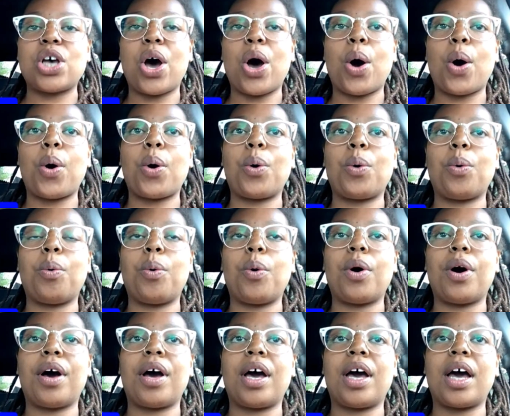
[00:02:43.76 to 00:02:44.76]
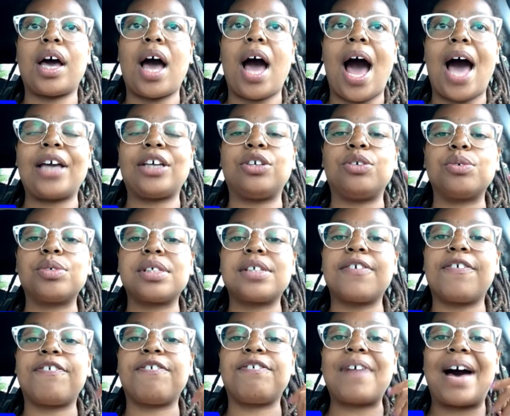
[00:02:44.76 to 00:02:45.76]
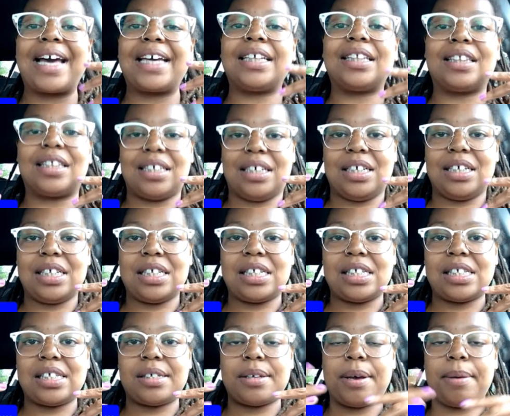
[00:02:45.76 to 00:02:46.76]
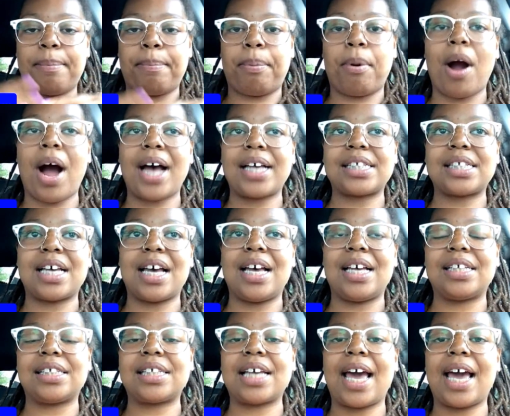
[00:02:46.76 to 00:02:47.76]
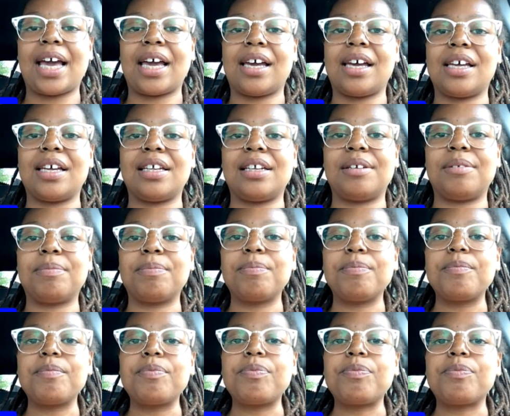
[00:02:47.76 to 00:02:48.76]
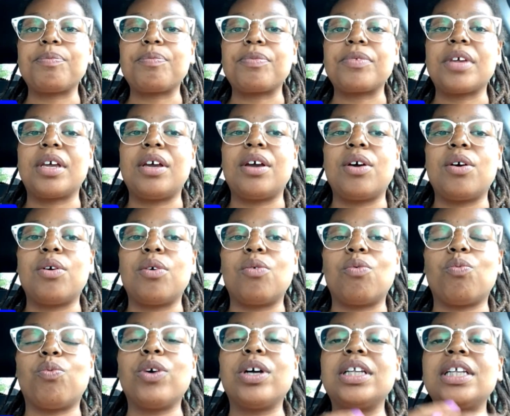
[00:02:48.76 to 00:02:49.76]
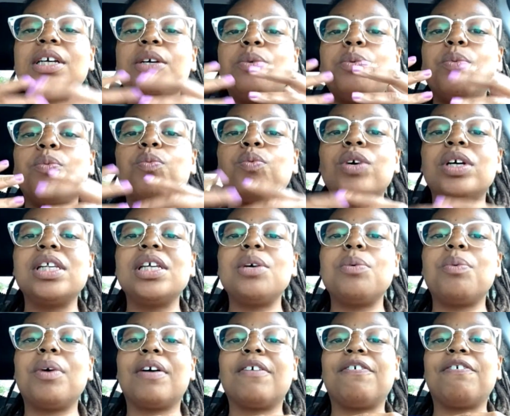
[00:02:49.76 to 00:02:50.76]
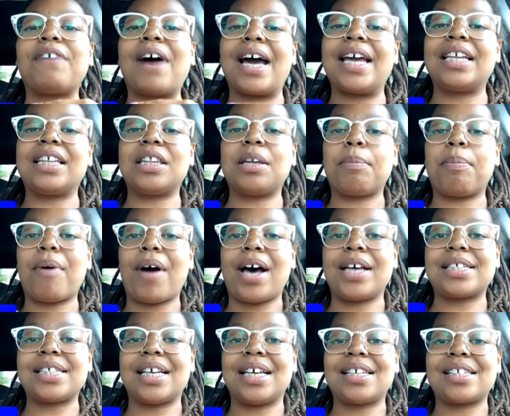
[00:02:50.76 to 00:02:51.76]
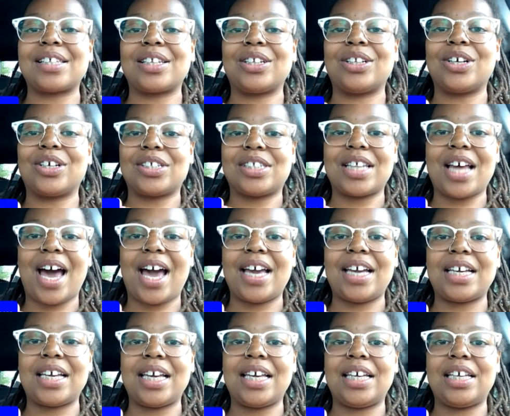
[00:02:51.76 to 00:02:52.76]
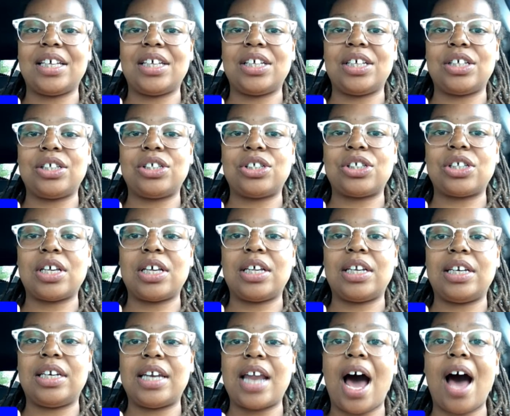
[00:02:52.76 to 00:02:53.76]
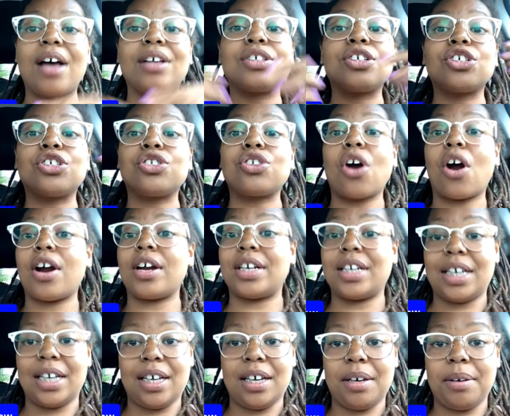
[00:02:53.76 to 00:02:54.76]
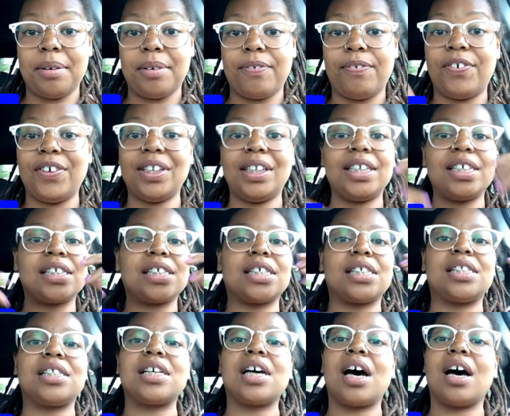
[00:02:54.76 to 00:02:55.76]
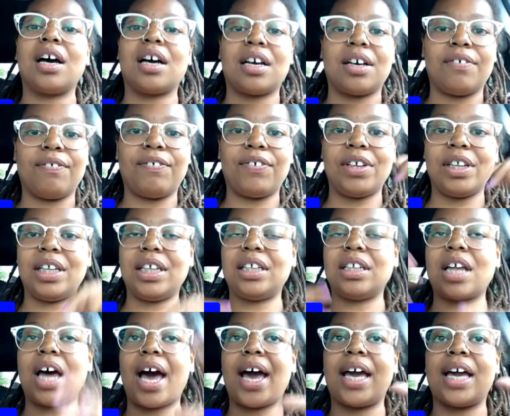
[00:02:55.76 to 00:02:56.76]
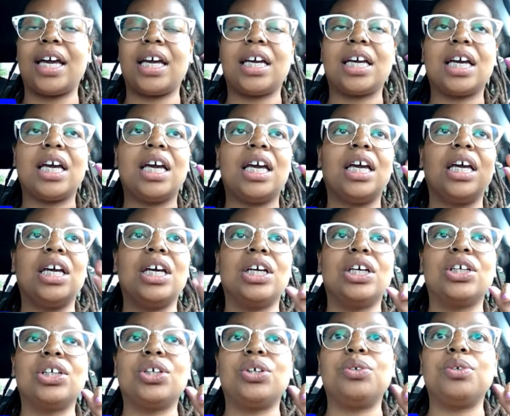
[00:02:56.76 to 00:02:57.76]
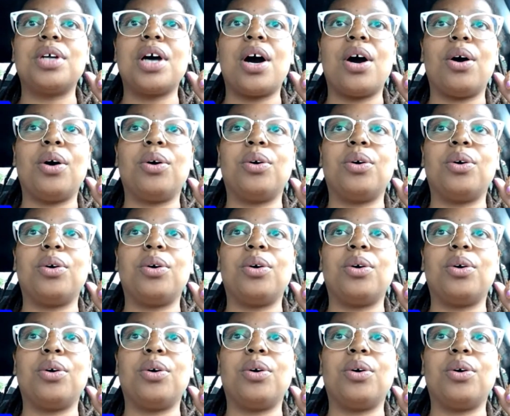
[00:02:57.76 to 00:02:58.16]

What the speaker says: So I used to fight this process, and really what fighting the process looks like is not starting, feeling stuck, feeling like, you're